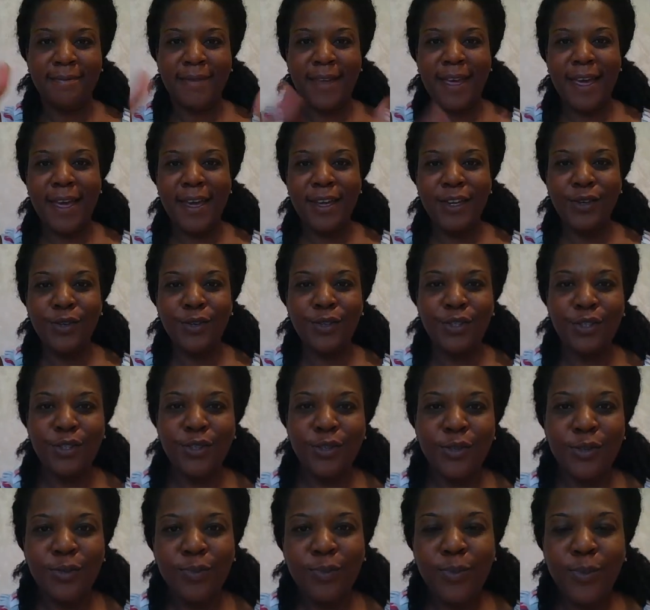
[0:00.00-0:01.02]
Hey
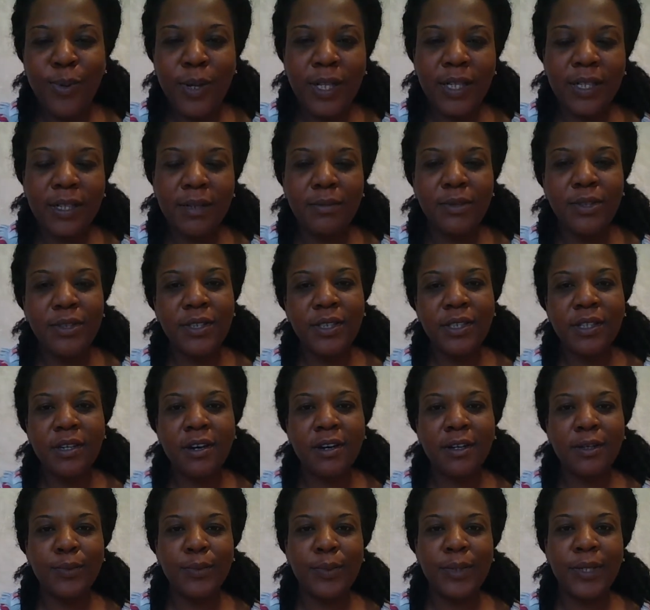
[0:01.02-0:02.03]
YouTube, welcome to the
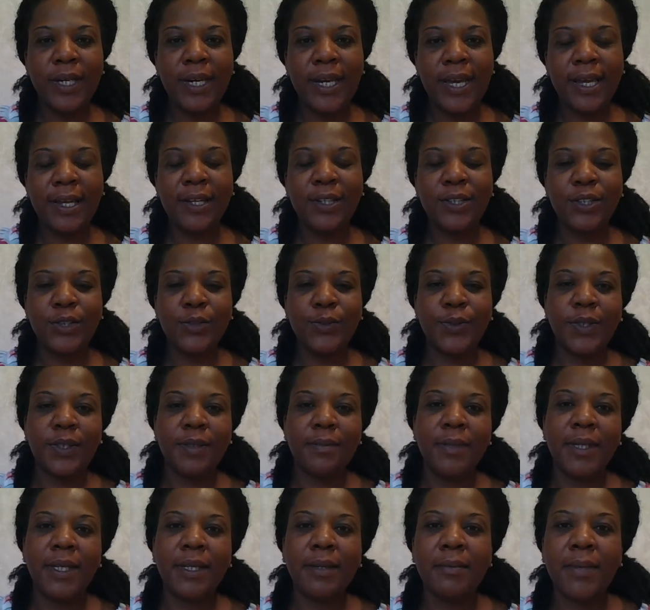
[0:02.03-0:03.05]
Artword Lounge with
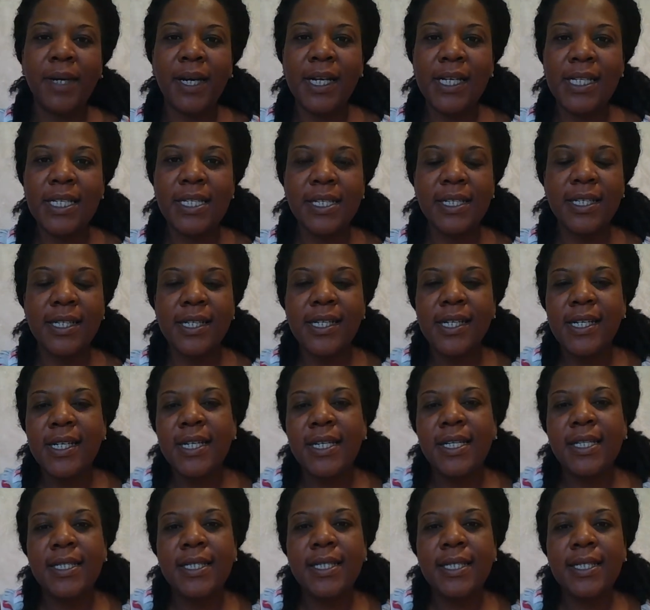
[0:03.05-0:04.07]
me, Amanya.
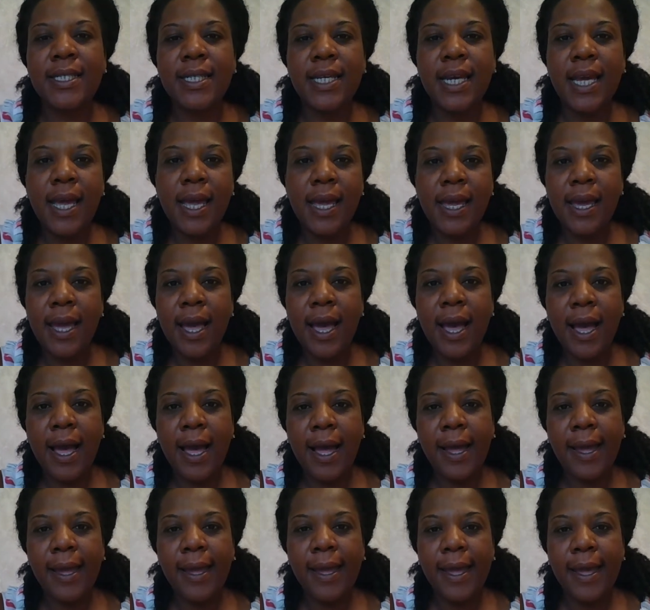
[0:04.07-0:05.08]
Today
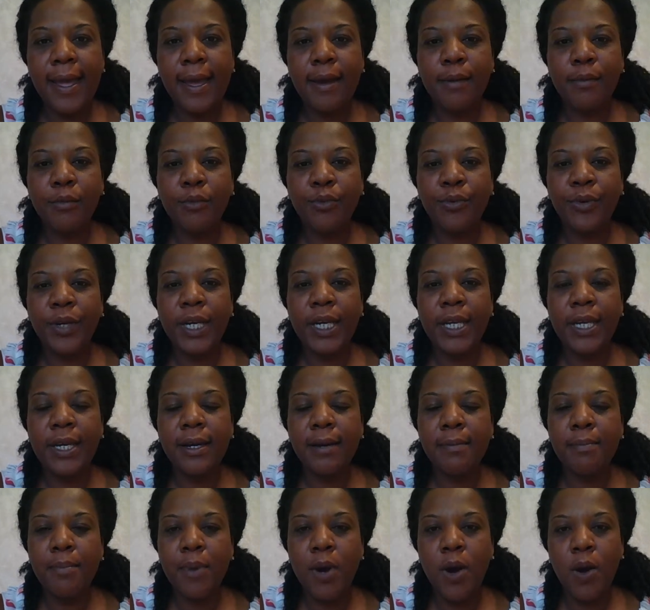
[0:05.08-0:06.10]
I am reading
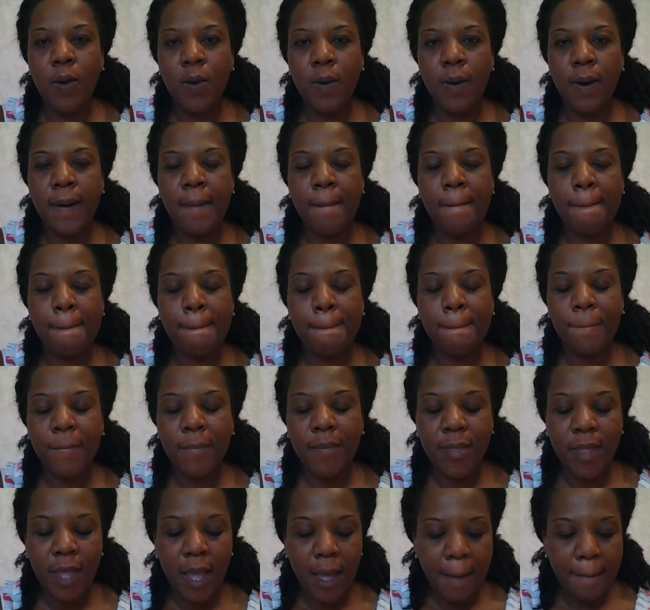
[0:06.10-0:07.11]
a poem
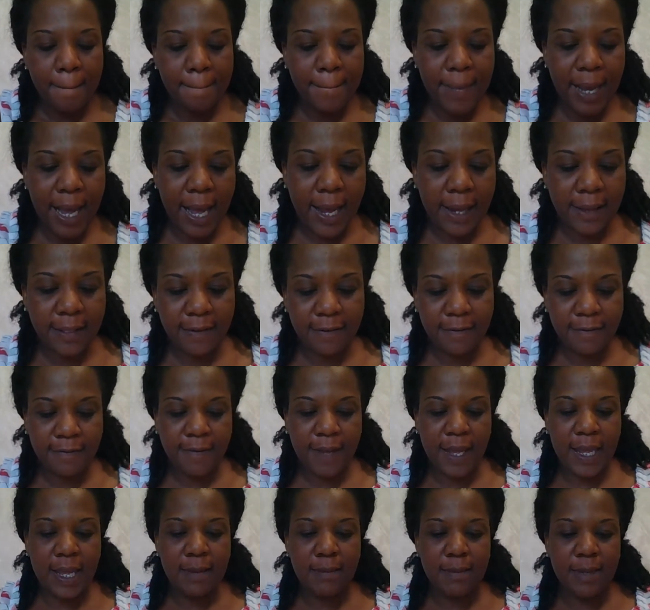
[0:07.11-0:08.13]
by the
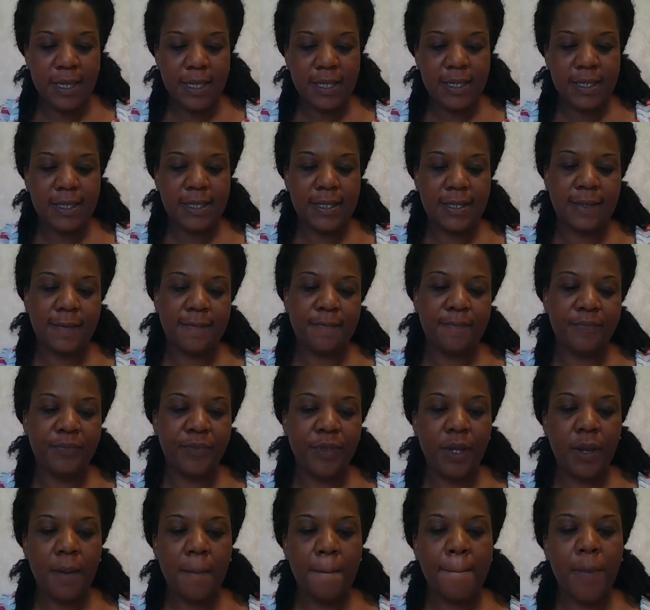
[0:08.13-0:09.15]
famous
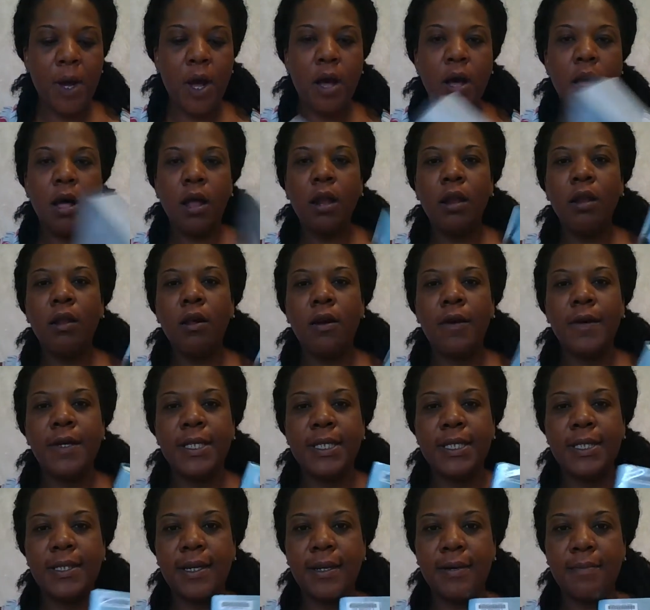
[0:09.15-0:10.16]
Paul
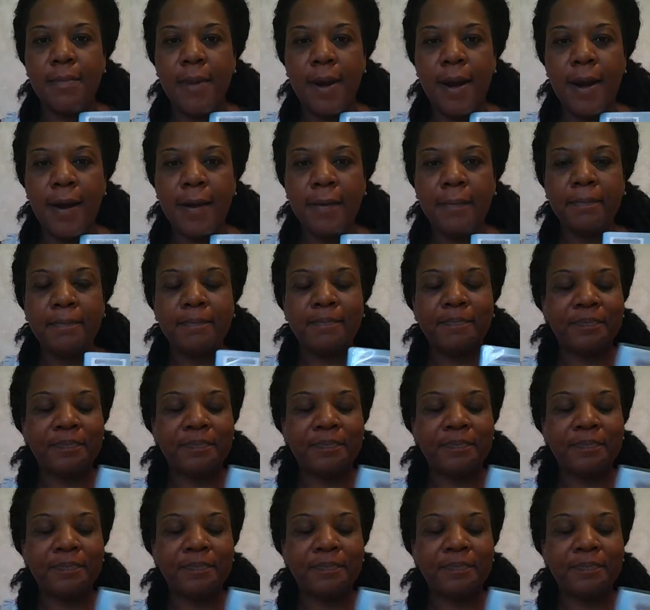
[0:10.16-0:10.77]
Laurence Dunbar.